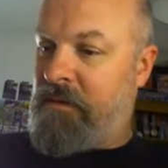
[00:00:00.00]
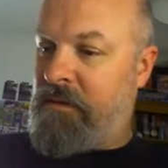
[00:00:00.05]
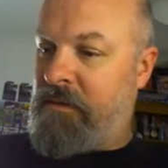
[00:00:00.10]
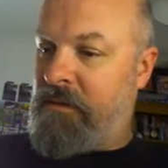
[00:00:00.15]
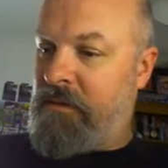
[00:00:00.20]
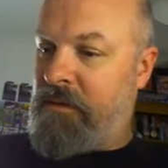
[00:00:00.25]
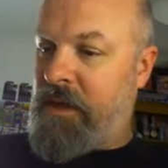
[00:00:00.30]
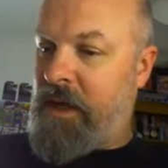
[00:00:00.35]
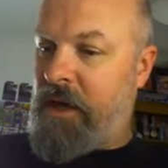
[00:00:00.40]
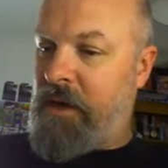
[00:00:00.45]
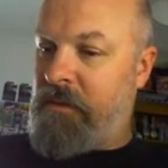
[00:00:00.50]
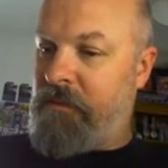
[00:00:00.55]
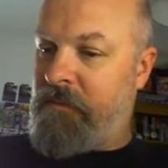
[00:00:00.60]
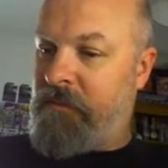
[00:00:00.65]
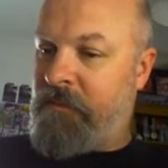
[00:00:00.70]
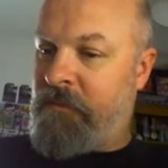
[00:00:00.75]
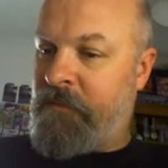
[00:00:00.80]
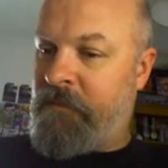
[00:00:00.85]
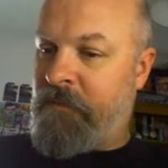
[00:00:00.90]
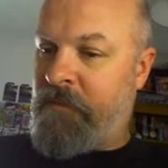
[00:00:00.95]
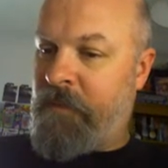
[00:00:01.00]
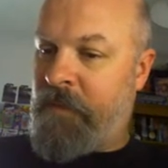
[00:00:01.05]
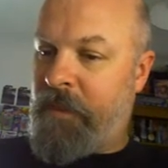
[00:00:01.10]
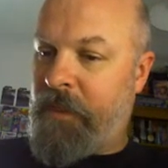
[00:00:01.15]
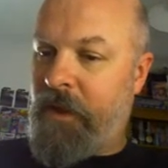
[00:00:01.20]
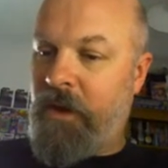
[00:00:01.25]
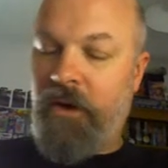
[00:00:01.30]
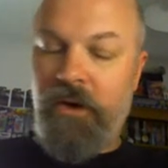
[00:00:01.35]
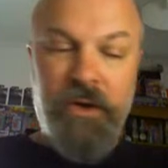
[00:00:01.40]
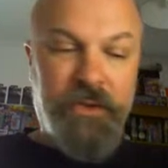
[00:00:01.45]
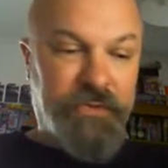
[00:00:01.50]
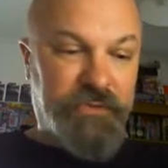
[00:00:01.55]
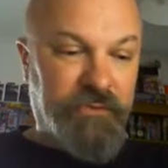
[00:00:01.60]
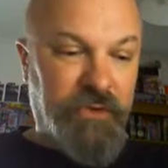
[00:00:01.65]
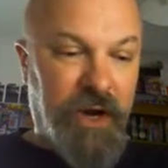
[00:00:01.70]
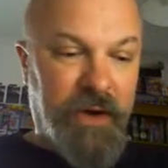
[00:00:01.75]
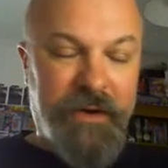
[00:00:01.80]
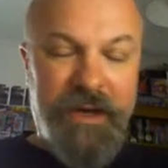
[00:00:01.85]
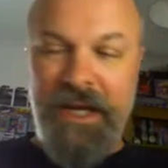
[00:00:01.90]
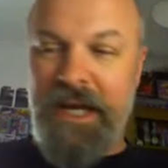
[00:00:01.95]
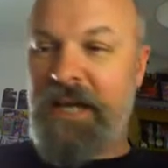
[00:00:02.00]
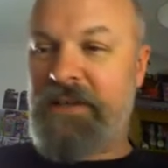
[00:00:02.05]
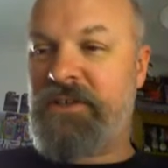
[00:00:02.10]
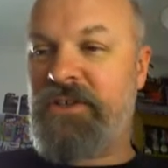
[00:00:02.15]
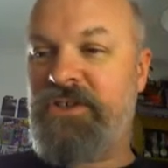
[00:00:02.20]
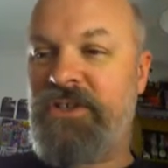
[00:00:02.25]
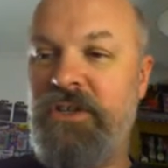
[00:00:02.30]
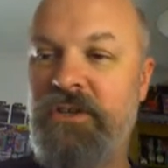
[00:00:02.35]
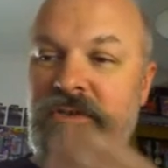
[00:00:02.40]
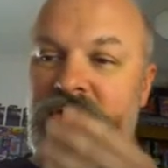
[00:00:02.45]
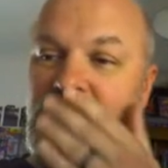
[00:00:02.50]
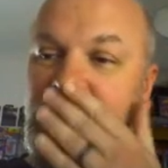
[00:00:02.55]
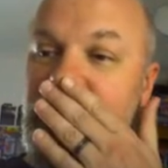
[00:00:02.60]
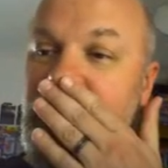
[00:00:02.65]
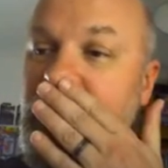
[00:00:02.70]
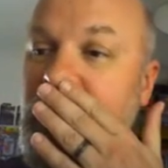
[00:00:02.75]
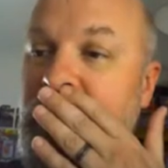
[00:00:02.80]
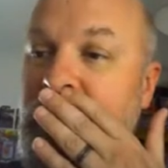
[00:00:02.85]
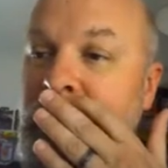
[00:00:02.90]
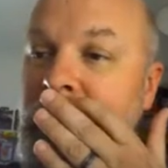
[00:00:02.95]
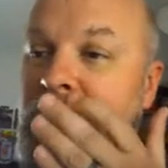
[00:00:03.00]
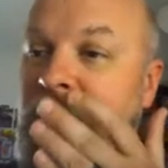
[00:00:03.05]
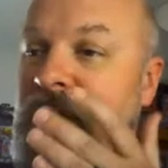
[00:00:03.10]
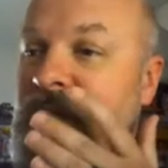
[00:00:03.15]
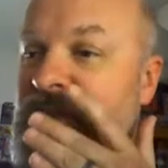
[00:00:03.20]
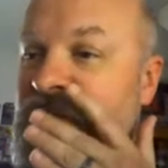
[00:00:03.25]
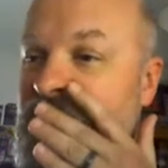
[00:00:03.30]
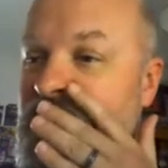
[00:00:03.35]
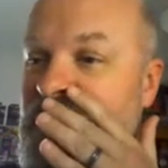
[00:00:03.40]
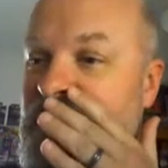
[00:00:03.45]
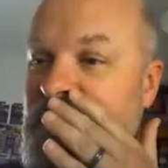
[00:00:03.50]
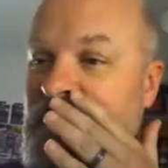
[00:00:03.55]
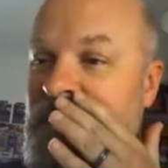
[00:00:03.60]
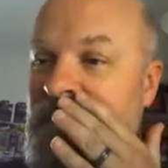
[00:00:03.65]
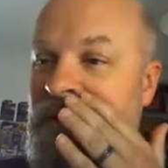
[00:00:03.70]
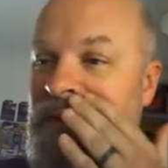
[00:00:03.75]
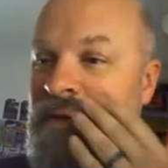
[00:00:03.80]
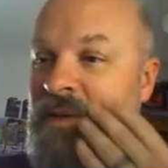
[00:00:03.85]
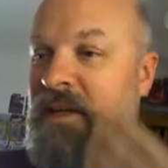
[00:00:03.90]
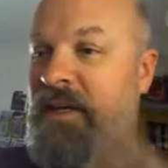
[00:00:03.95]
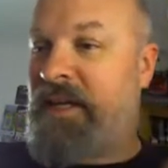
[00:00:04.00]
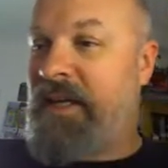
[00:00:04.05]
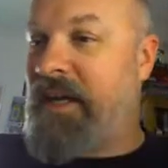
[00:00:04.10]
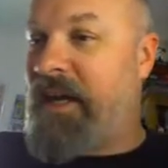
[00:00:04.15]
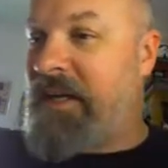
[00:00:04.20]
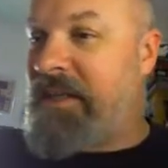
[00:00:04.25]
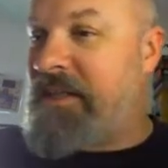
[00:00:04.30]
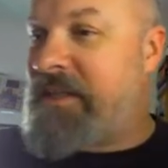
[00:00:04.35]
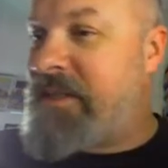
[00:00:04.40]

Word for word: No. Oh, what throwing axe. I should use the throwing axe. God.